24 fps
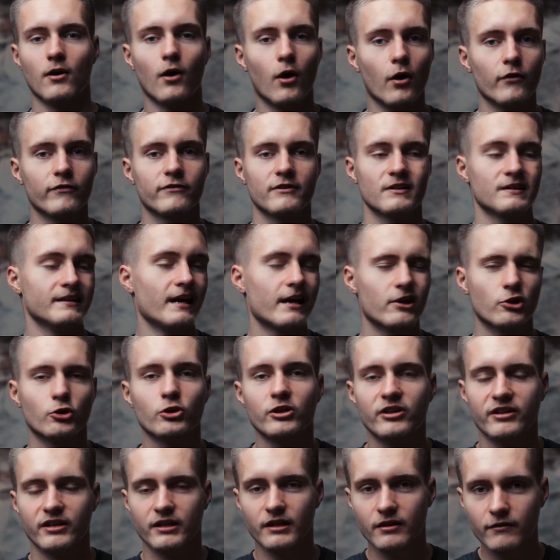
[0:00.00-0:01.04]
of not
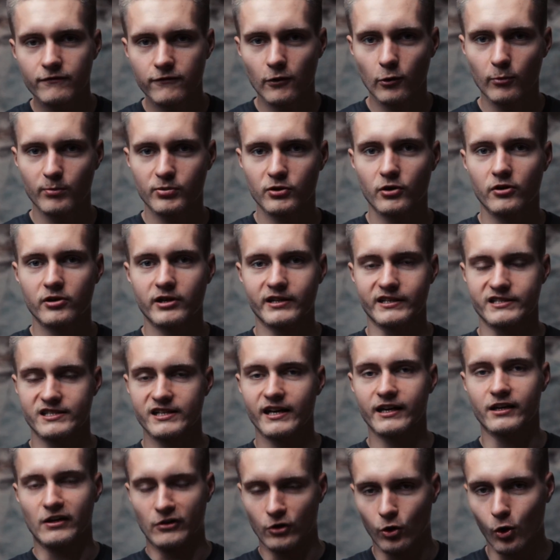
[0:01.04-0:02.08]
only info products
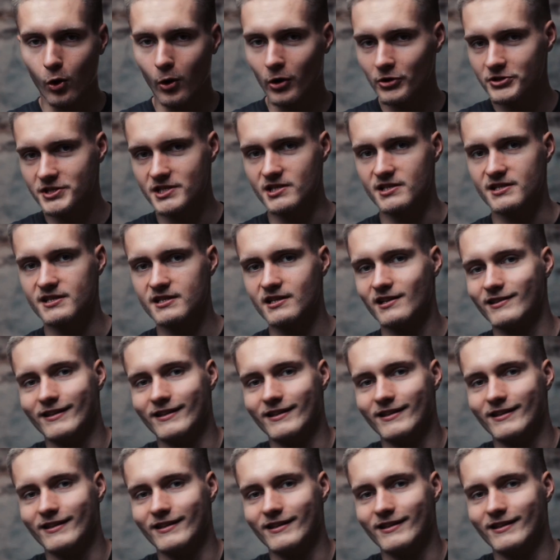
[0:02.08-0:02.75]
like courses